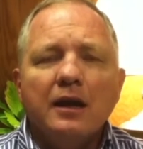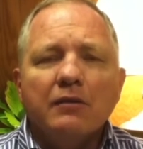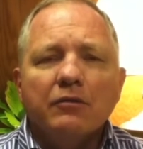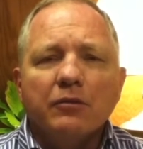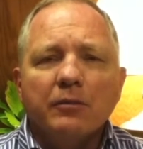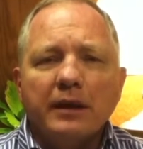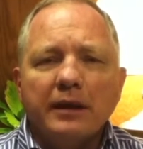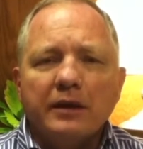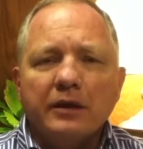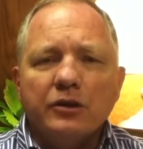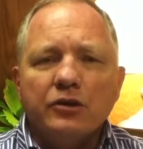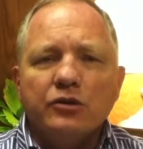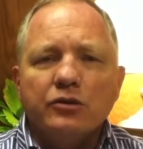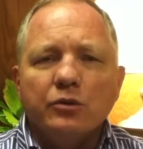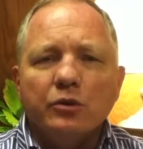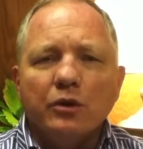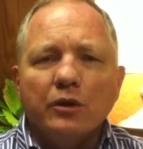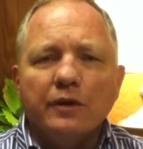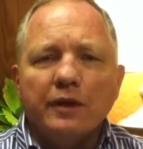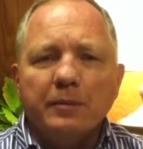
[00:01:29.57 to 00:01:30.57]
for making
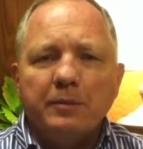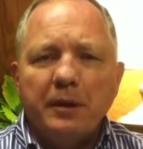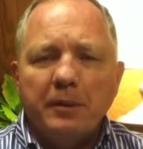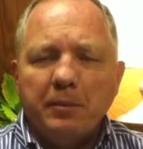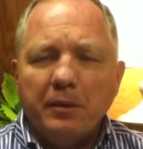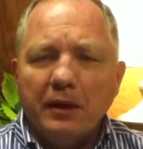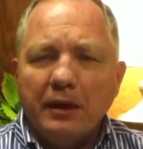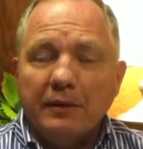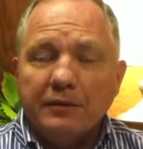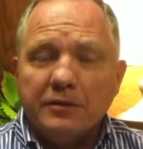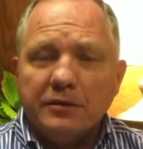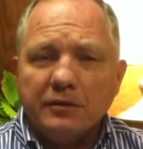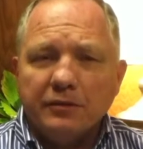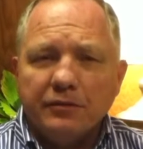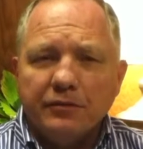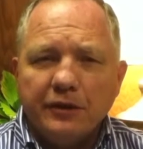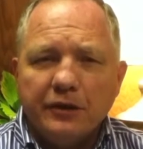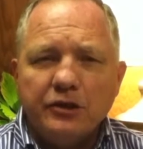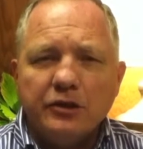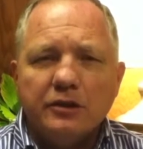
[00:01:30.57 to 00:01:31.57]
sure that people have
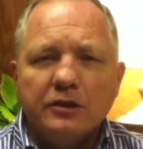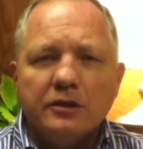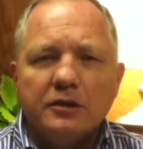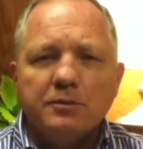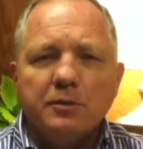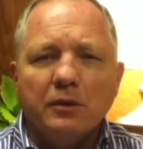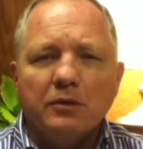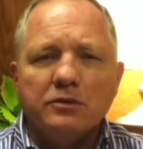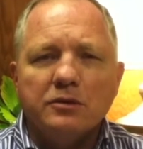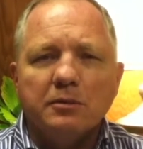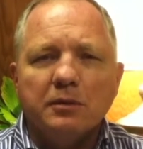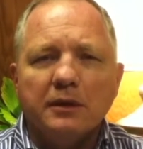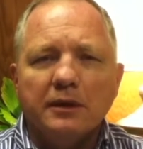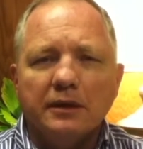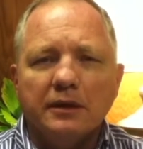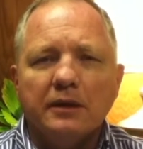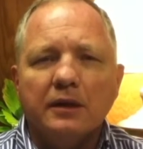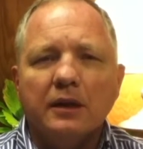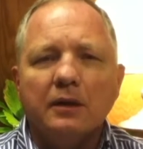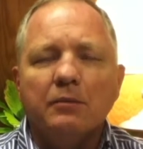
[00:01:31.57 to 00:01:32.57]
sufficient disposable
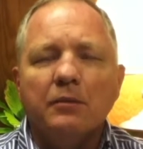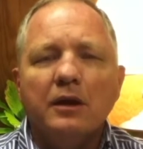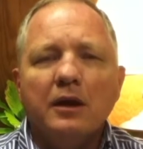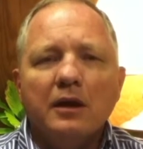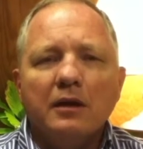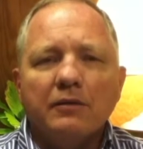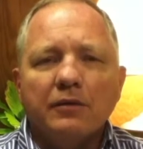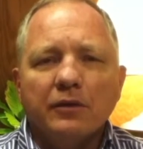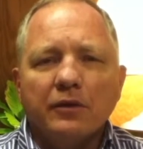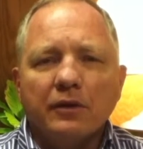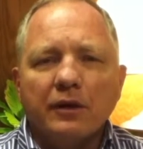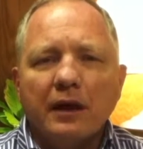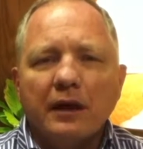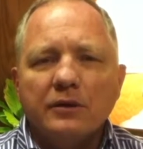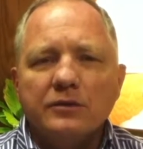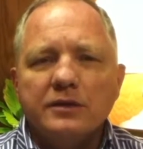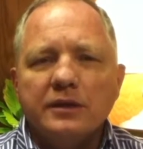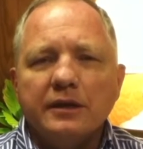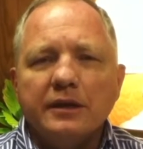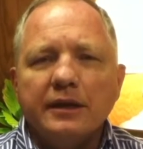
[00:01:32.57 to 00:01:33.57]
income for their
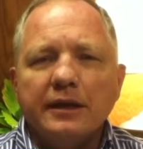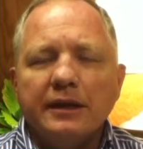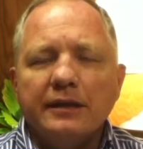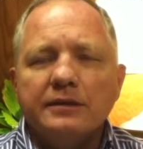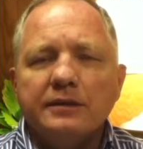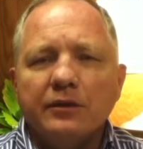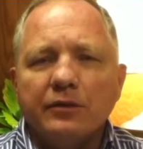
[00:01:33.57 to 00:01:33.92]
housing needs,